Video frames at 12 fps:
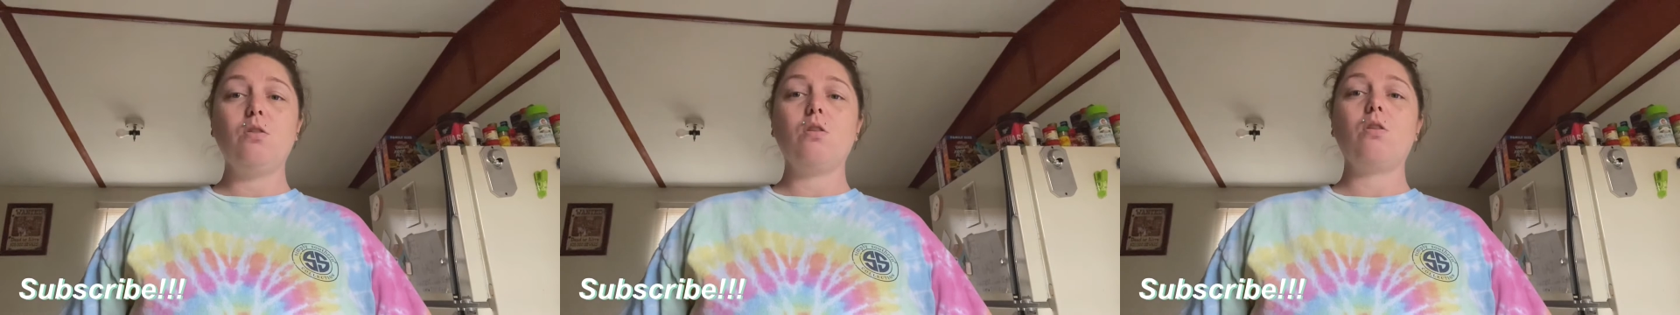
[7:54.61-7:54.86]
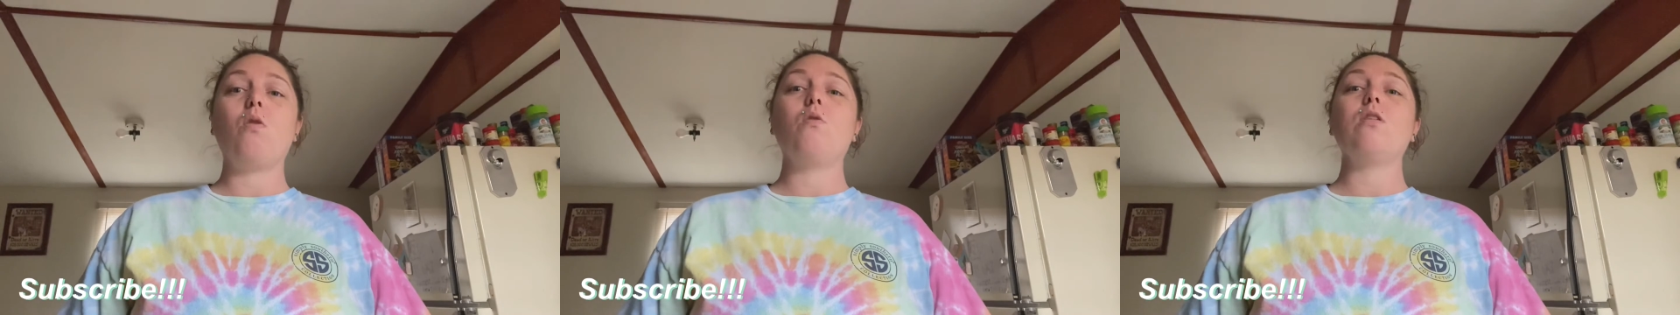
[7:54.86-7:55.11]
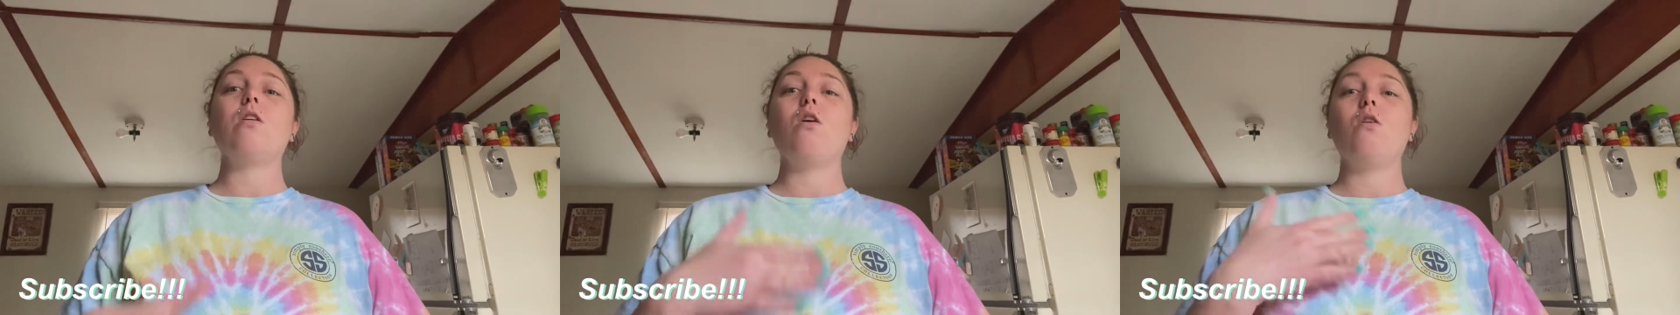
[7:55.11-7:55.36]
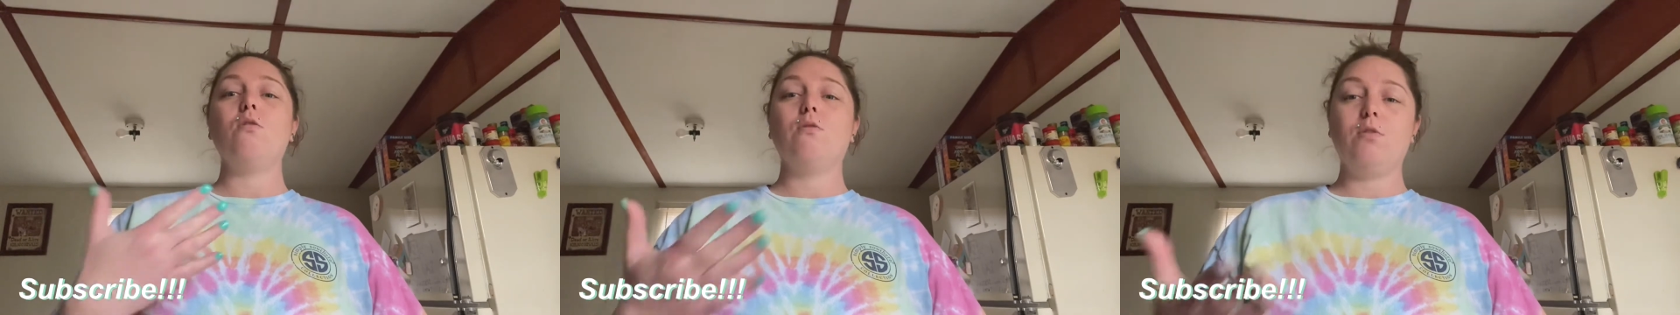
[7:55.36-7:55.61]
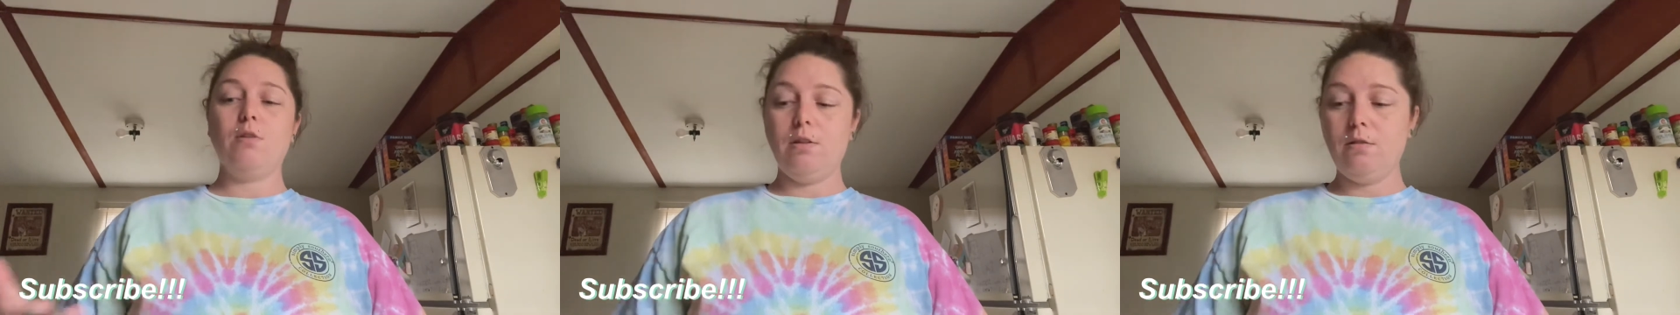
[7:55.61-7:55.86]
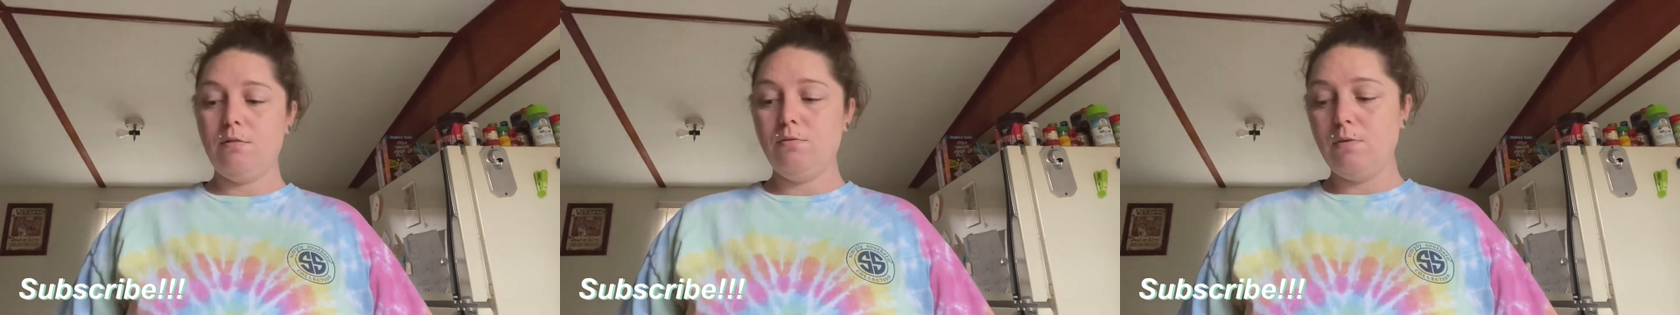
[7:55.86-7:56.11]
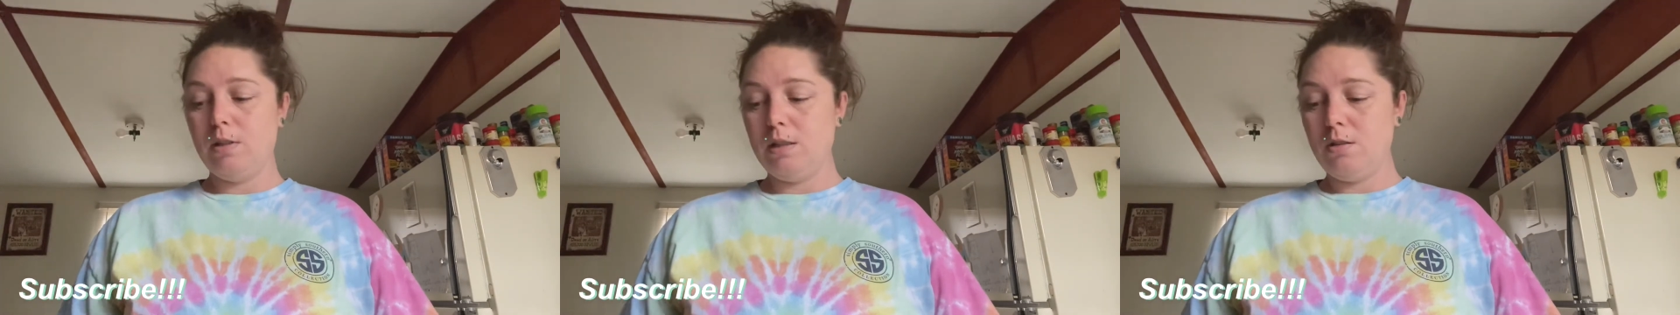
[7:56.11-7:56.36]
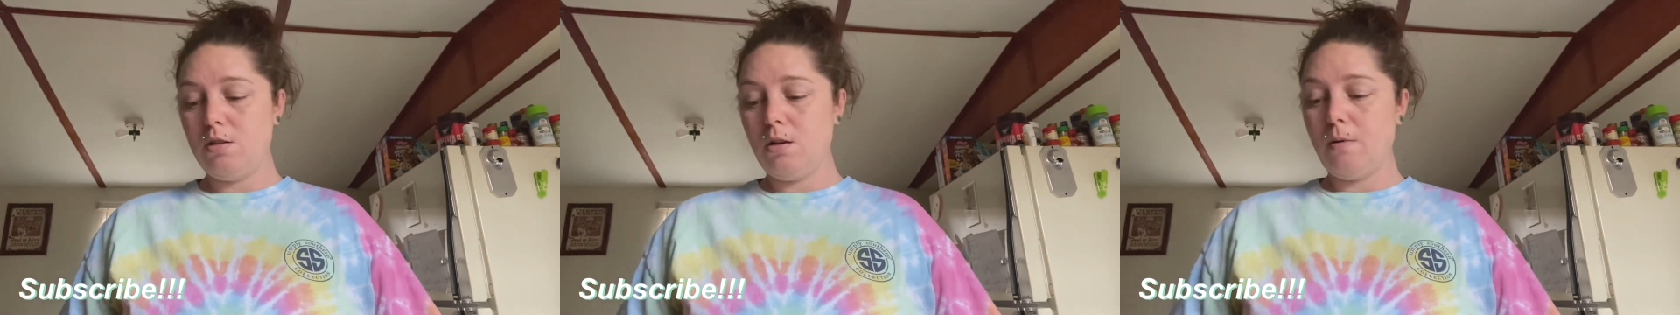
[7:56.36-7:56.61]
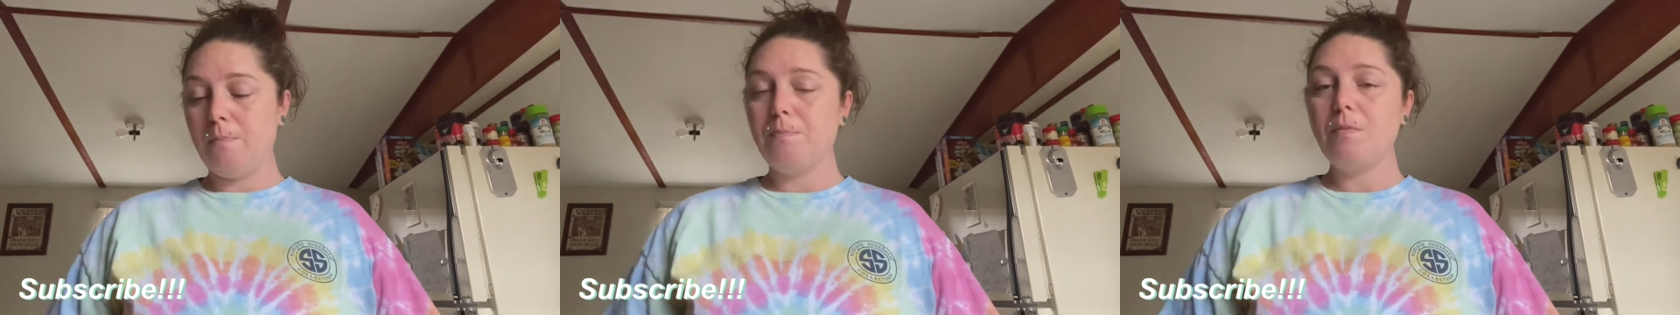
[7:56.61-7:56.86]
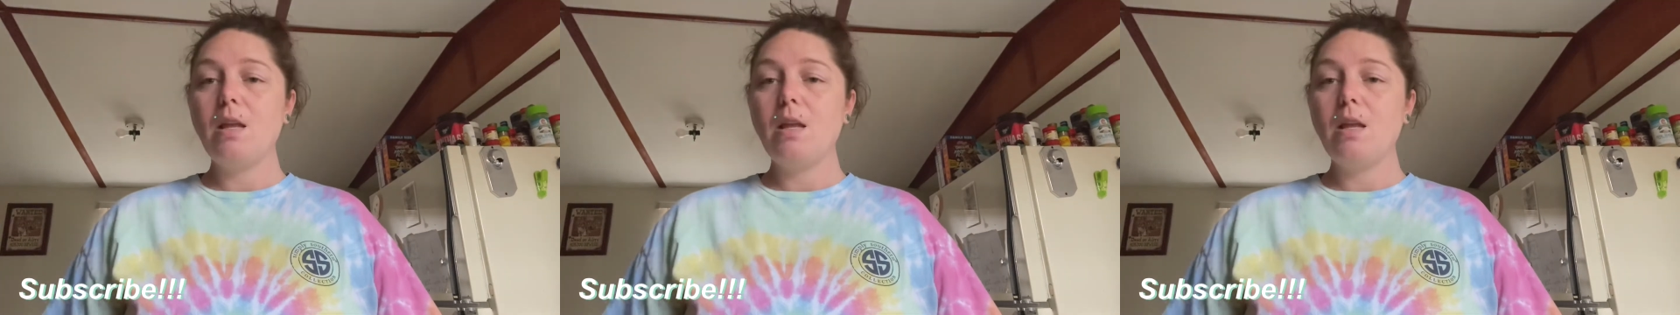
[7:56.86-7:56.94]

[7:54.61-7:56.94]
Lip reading: going over when it's done.